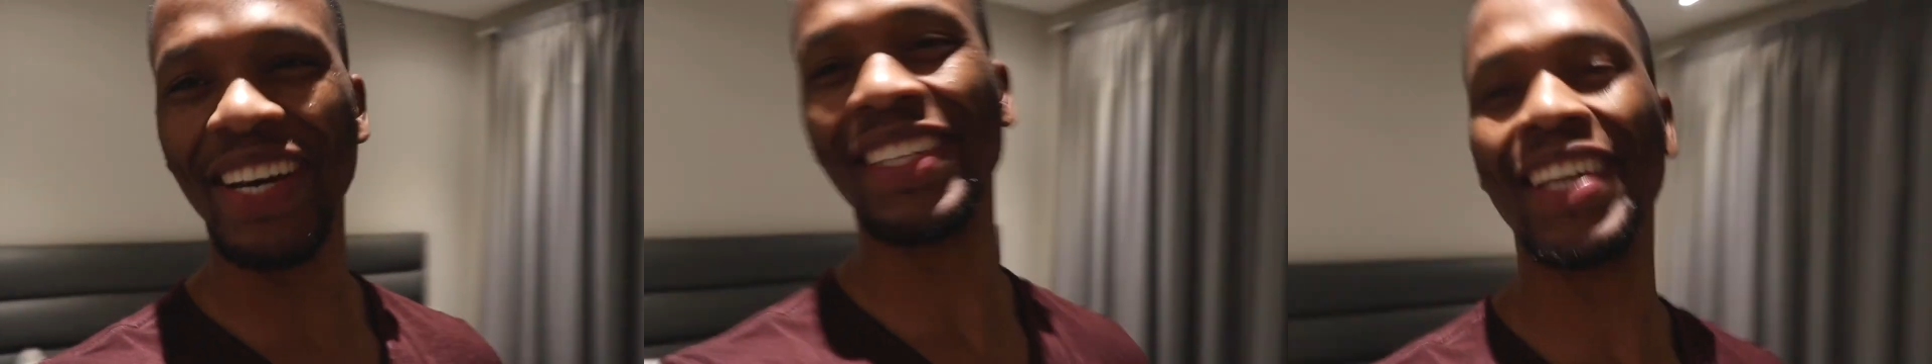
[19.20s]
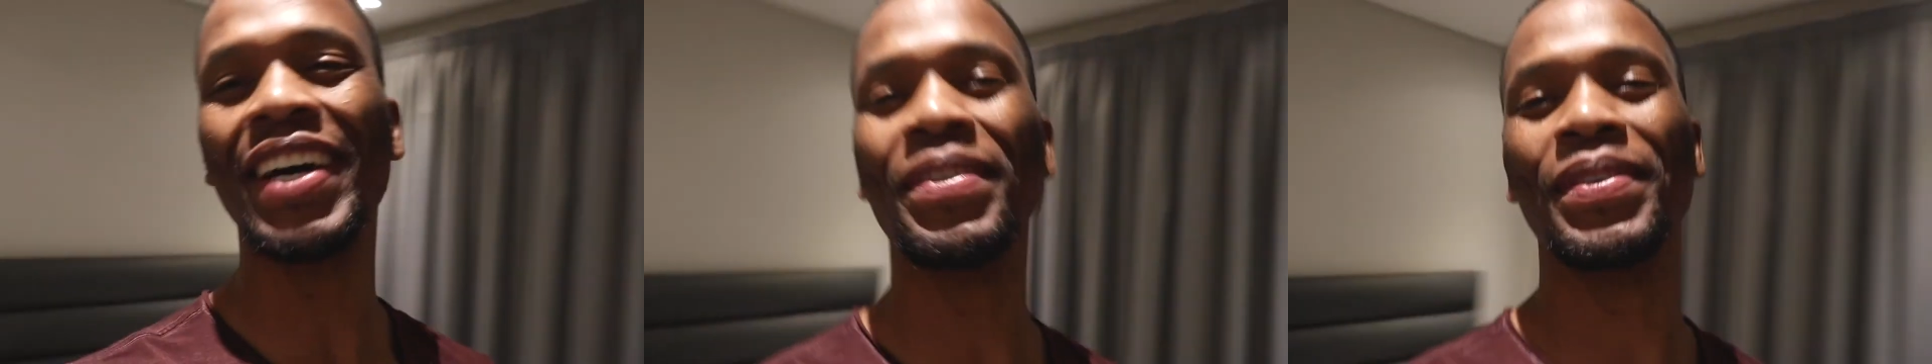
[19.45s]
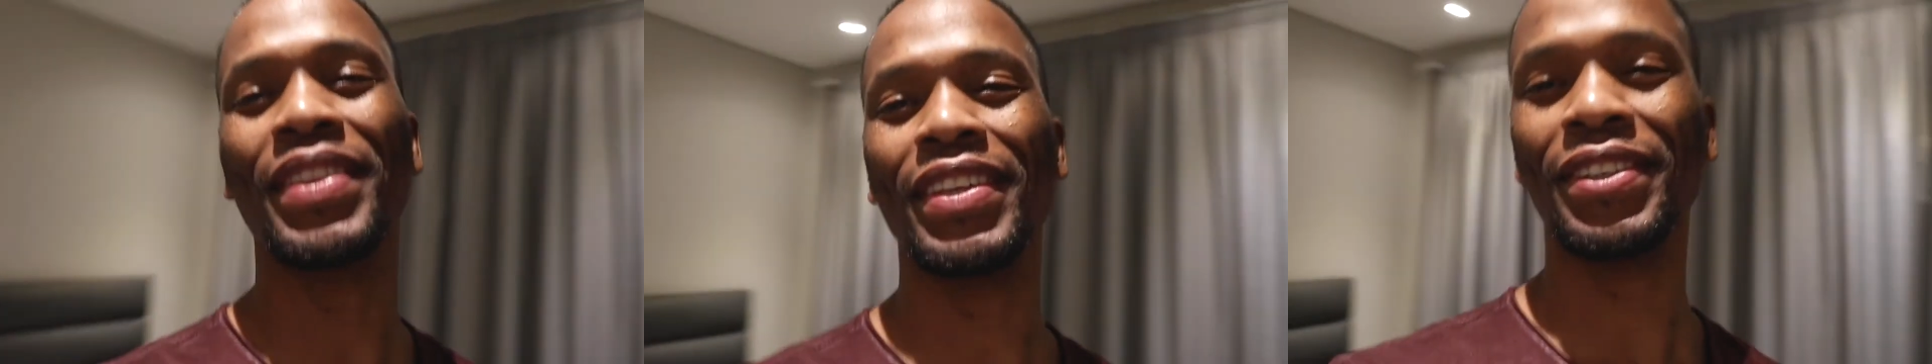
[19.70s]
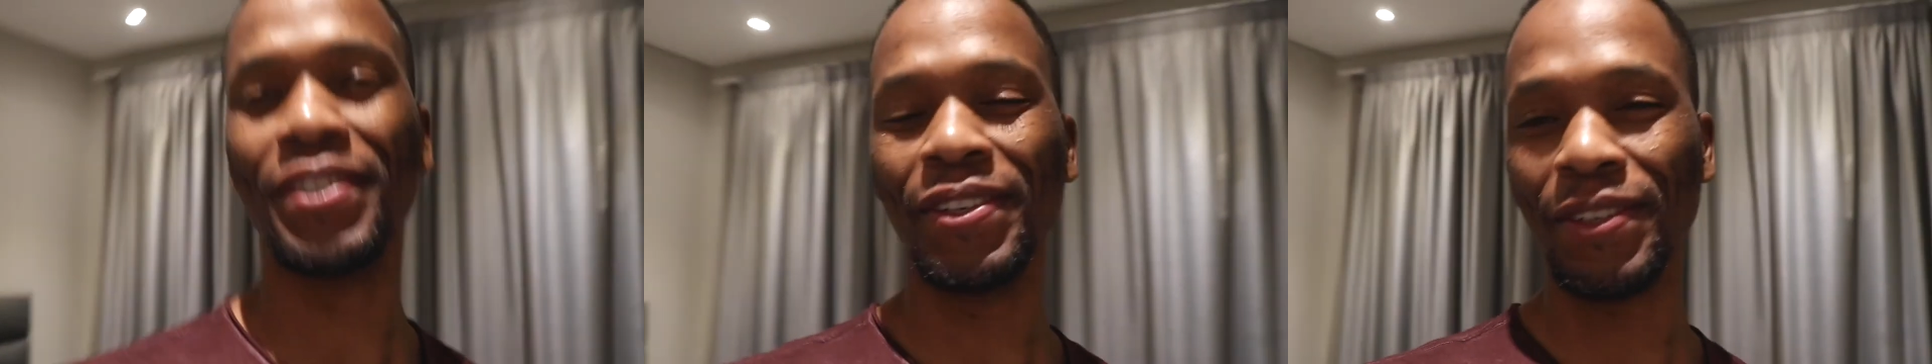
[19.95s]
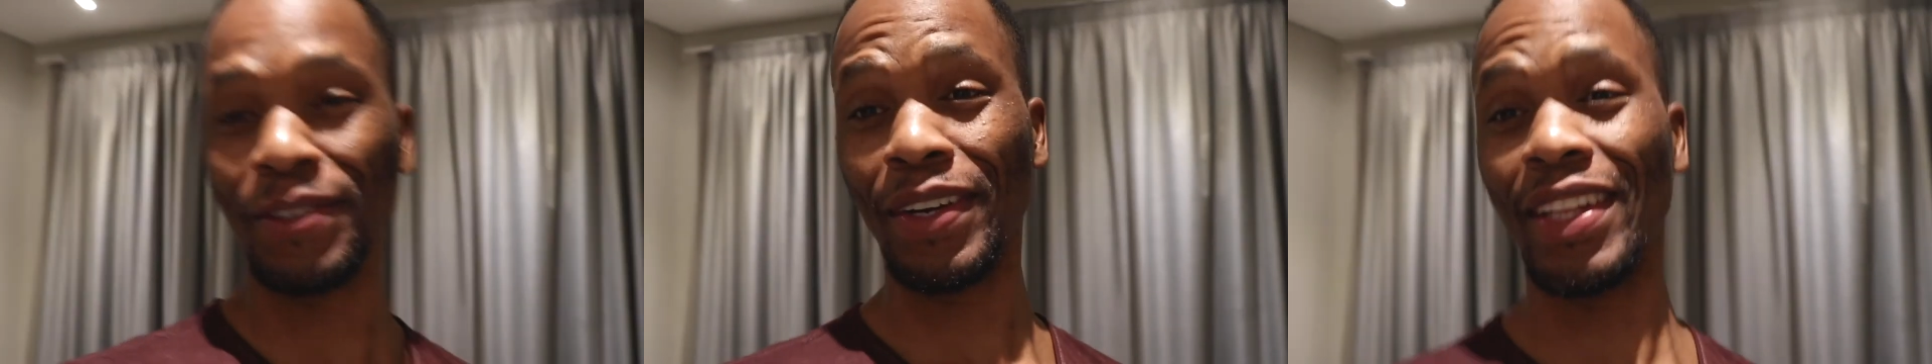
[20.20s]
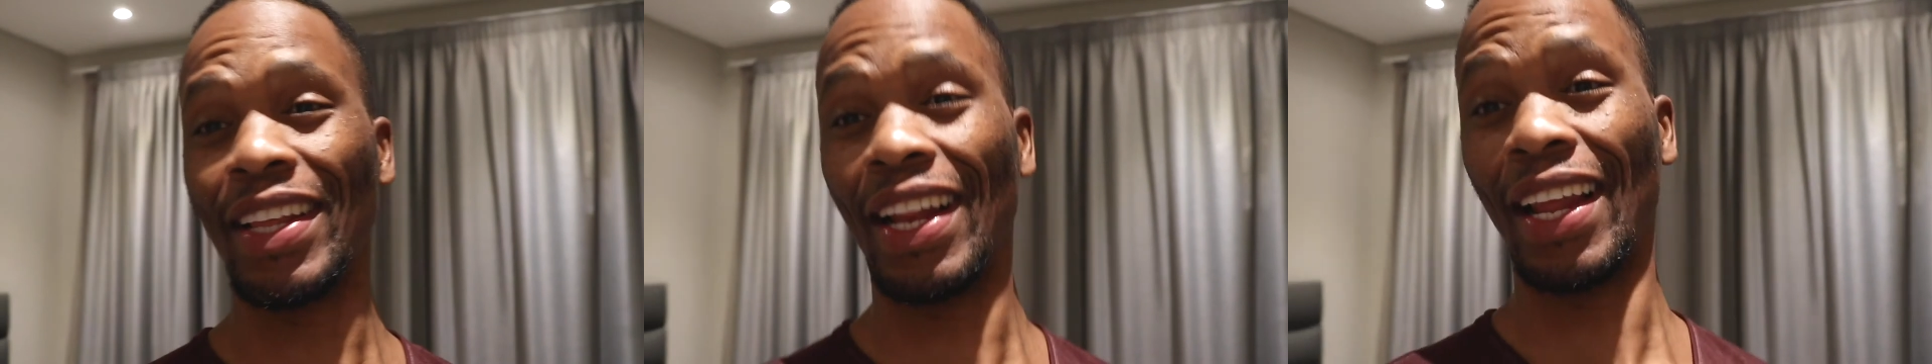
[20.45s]
We are done with the shoot.
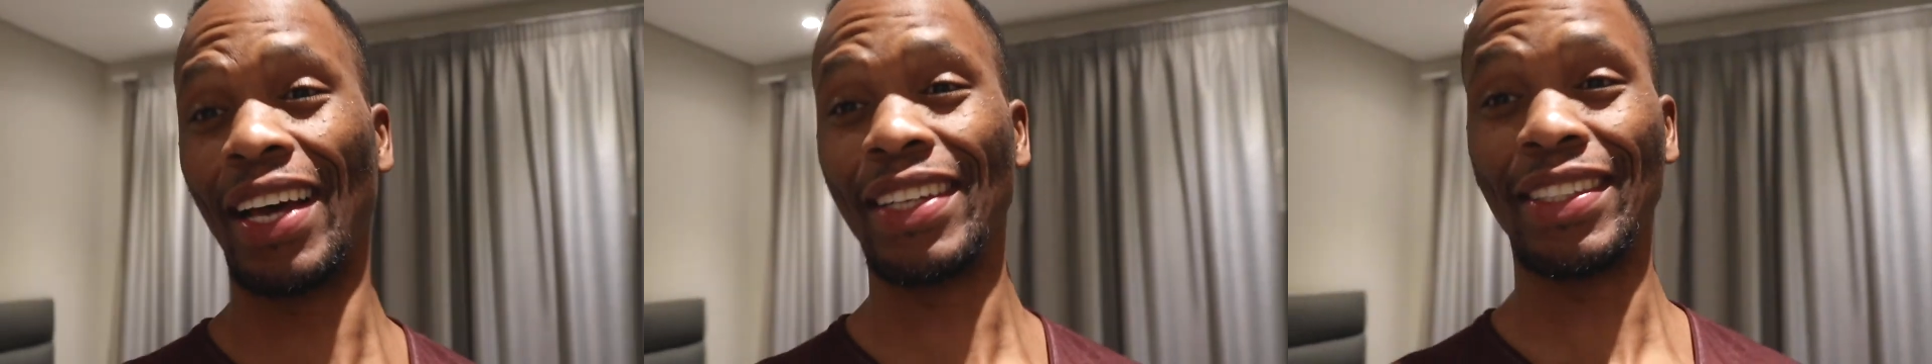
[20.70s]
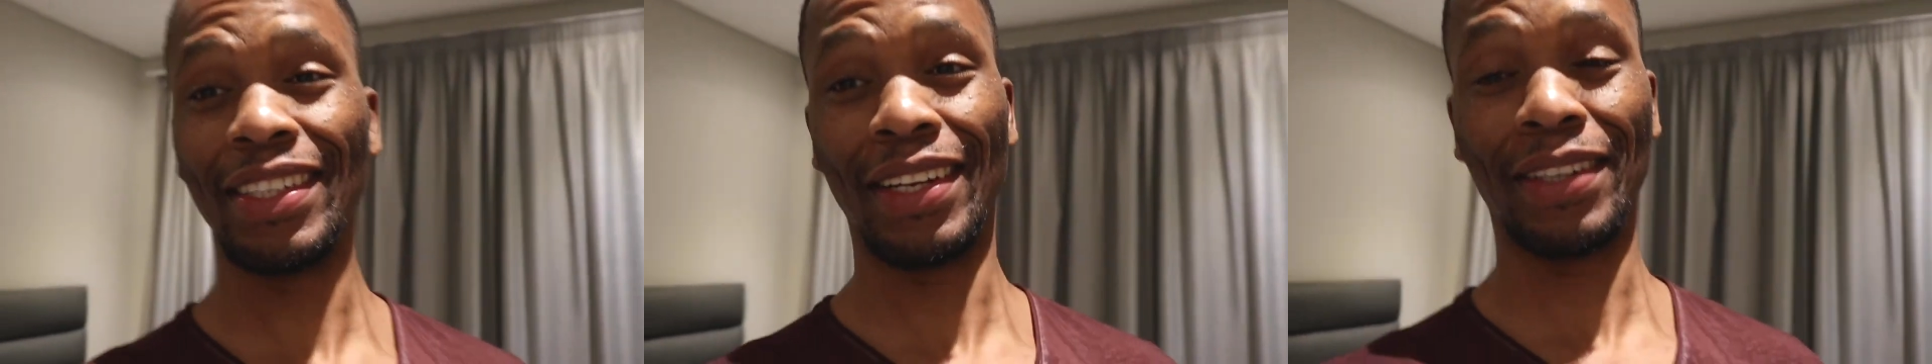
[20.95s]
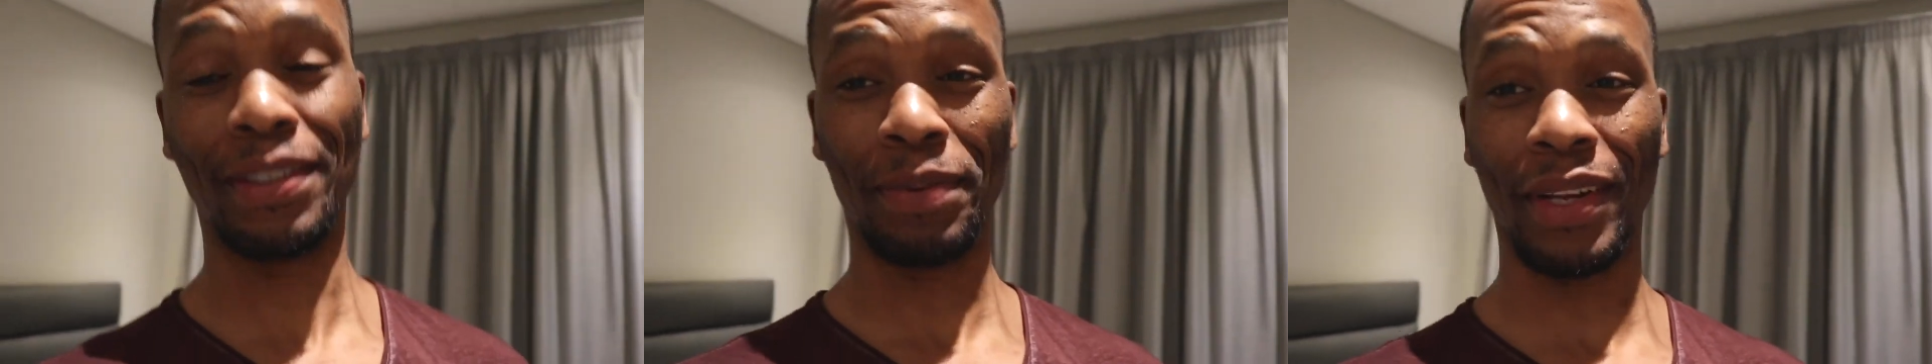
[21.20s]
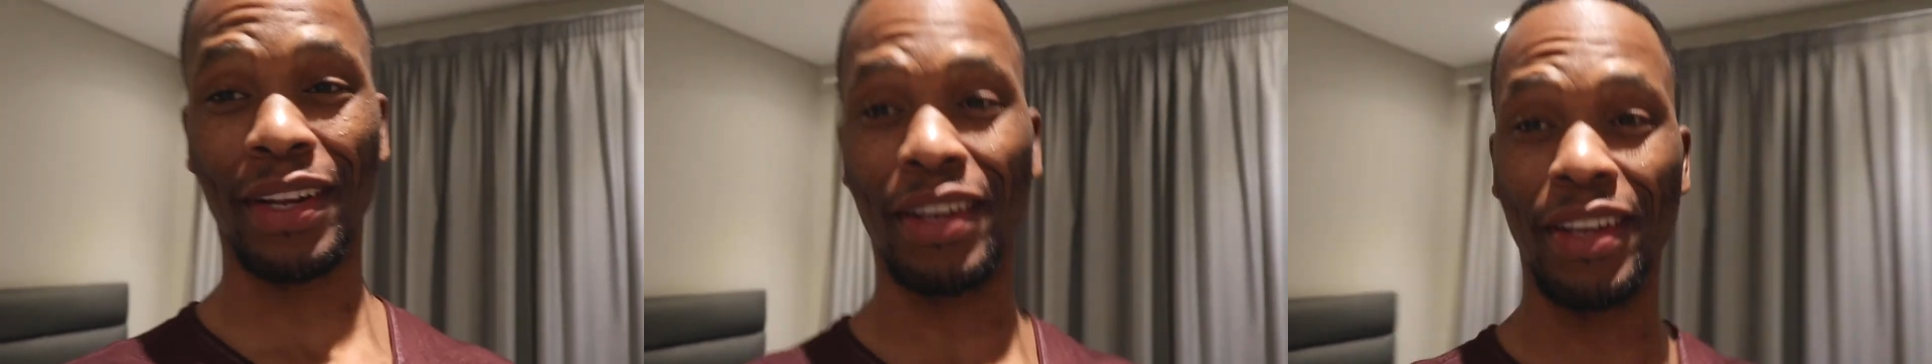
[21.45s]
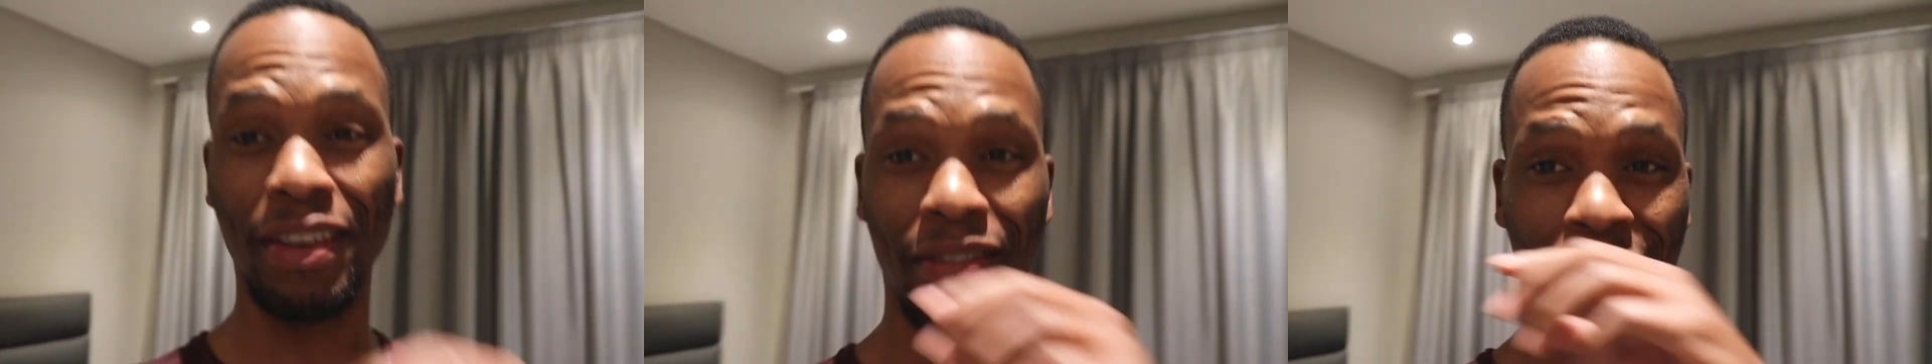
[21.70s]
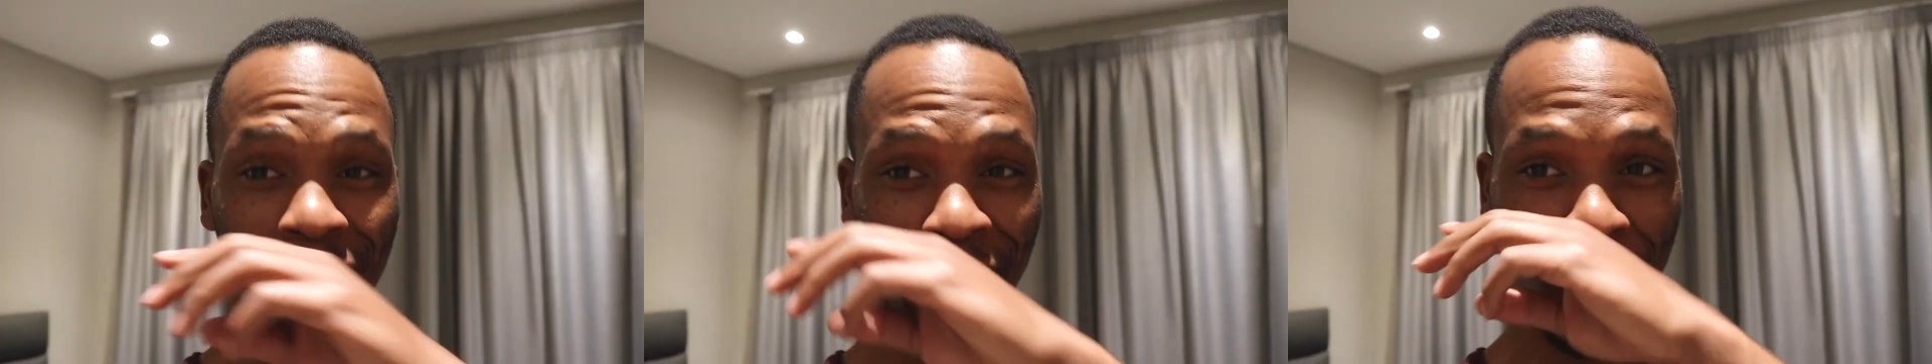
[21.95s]
Sorry, the light is a little bit
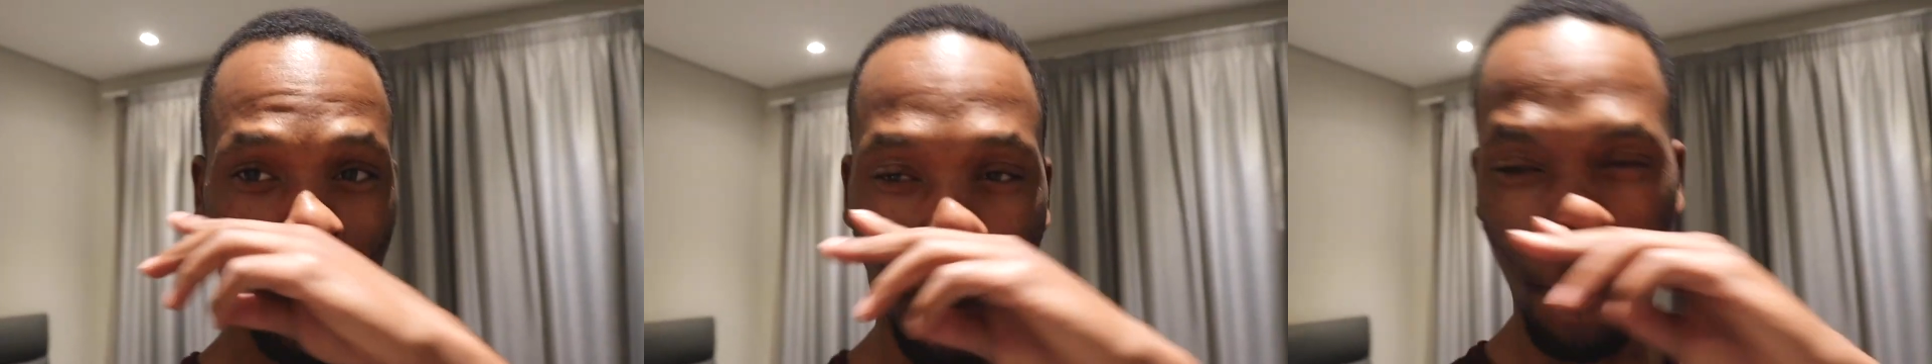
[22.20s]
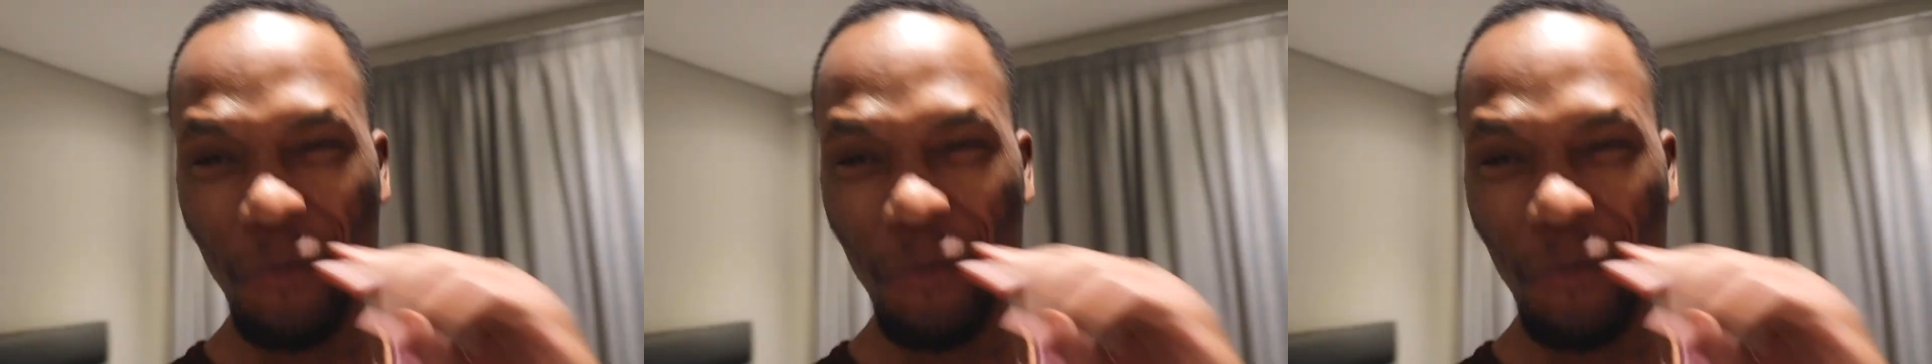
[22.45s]
uneven here.